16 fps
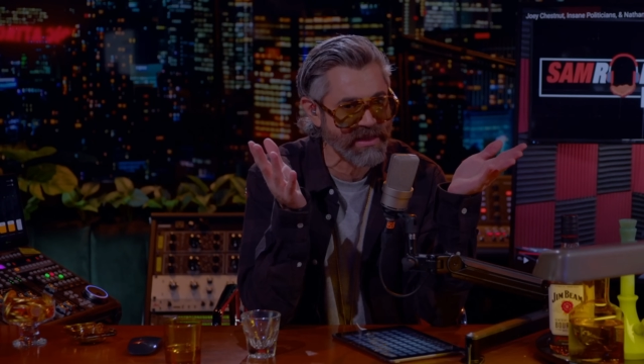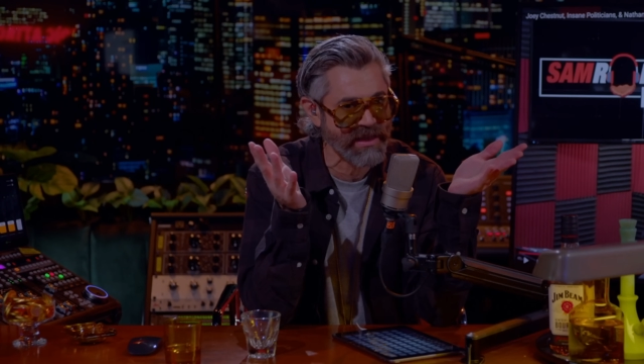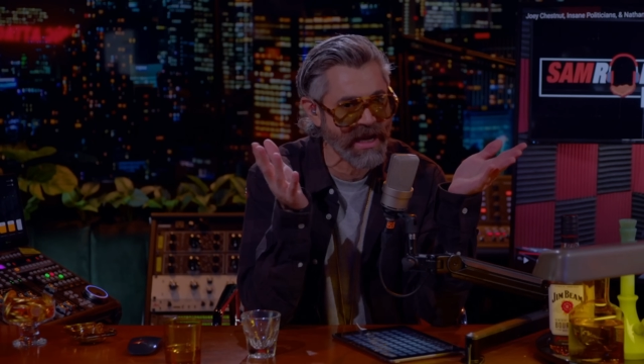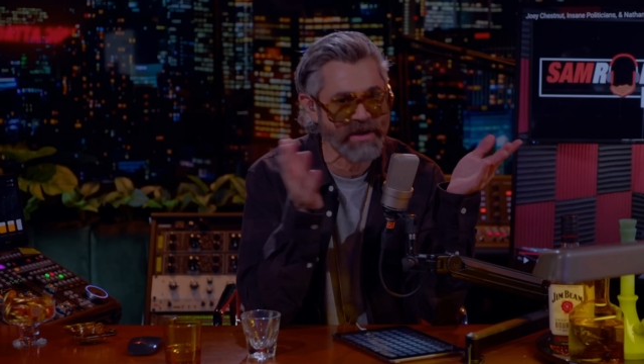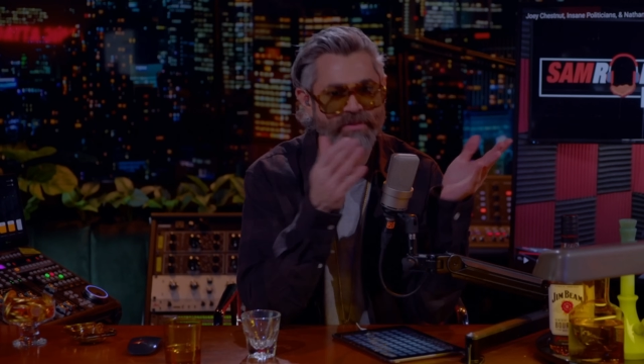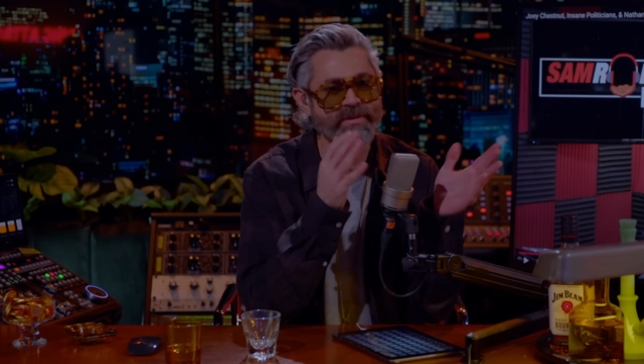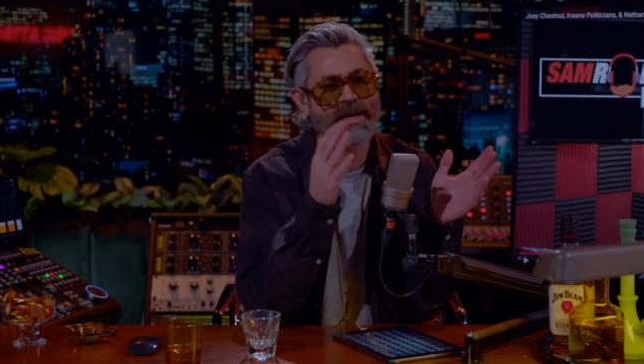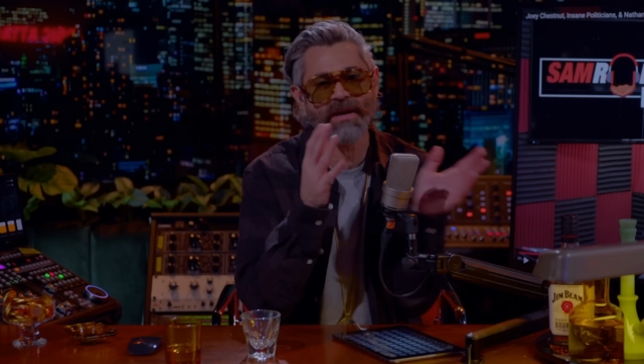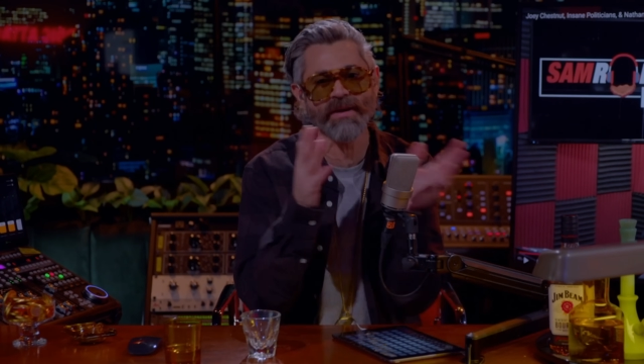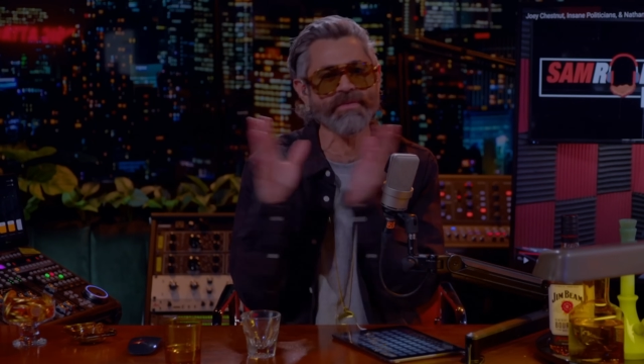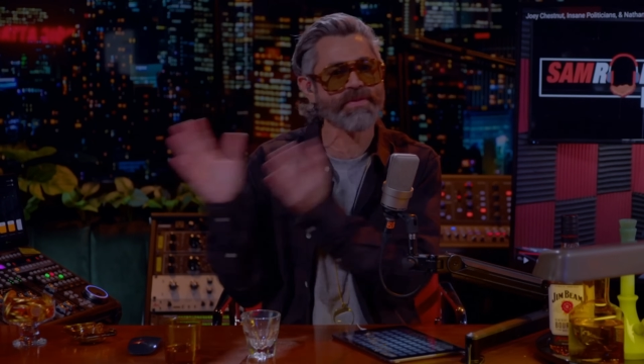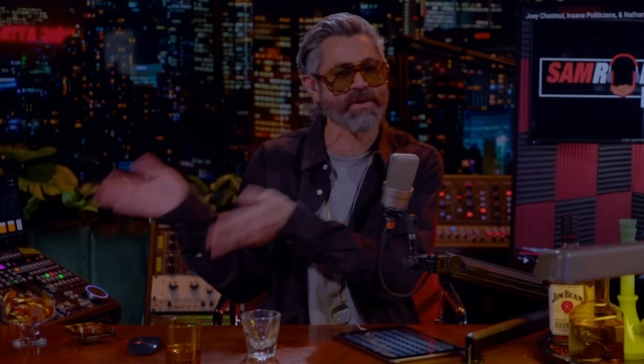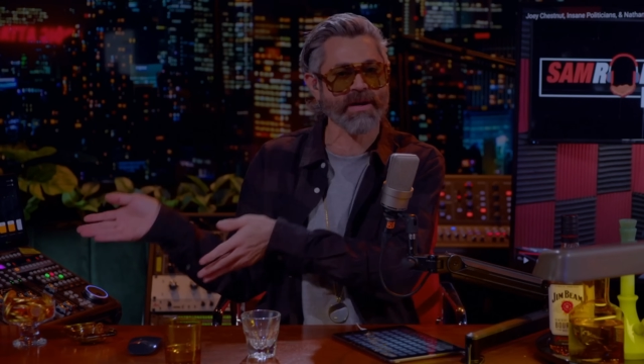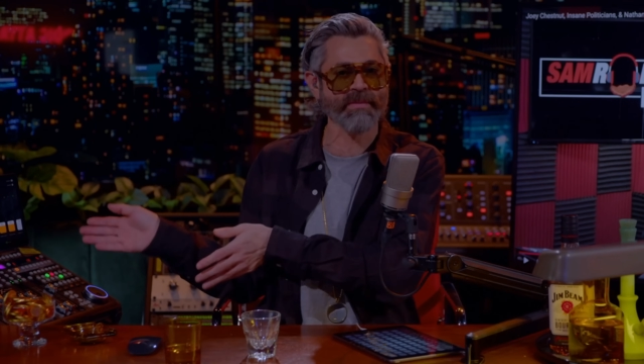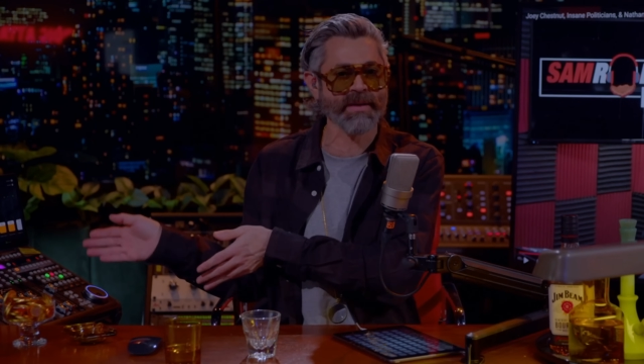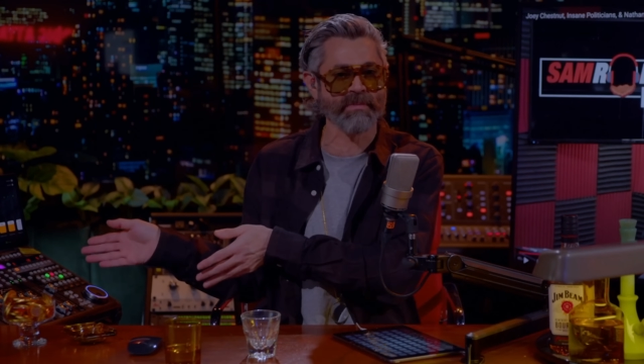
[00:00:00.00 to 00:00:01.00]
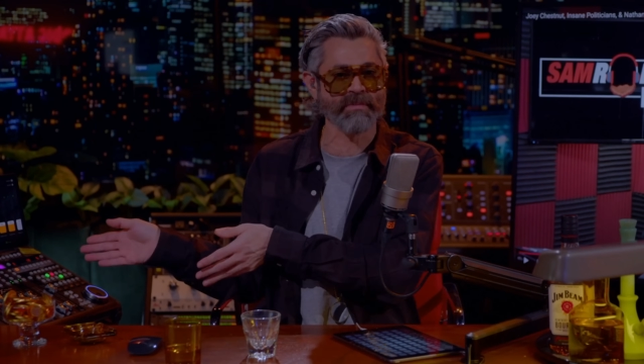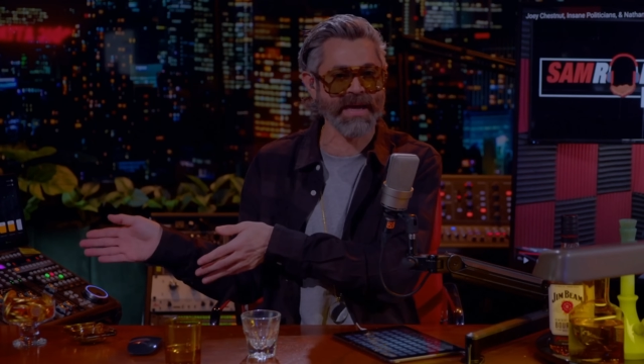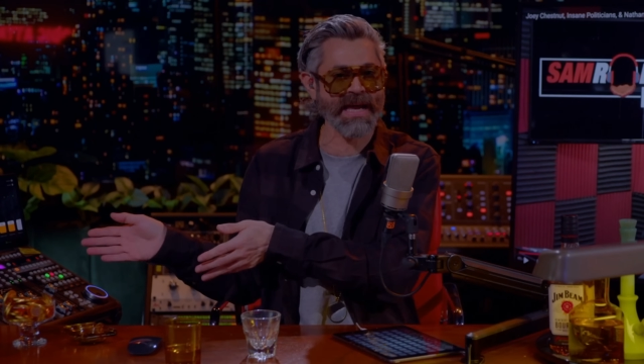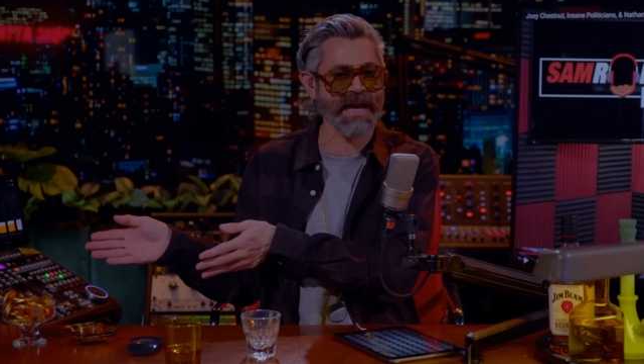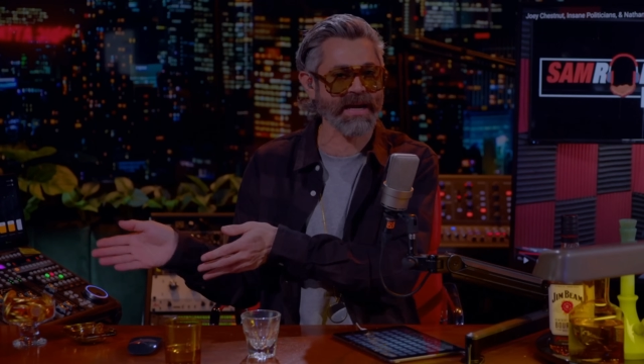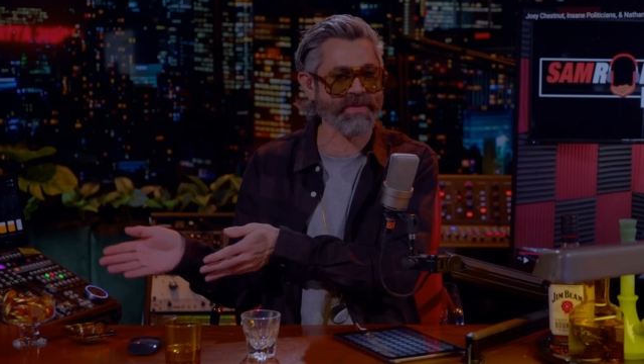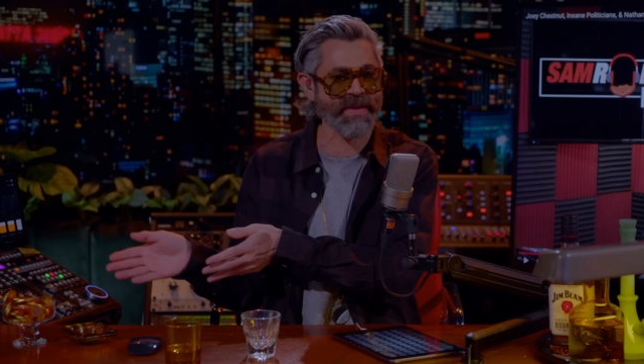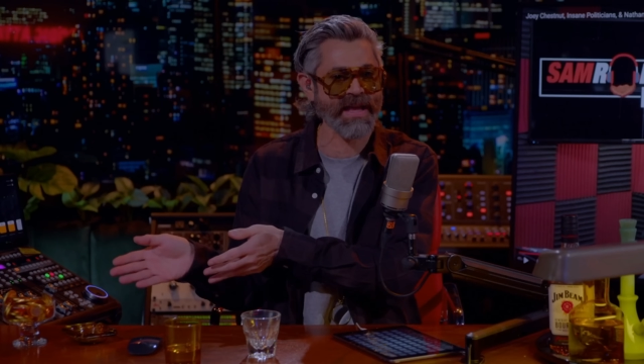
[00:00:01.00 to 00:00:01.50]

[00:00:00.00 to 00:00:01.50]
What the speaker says: I don't care if they're coming back.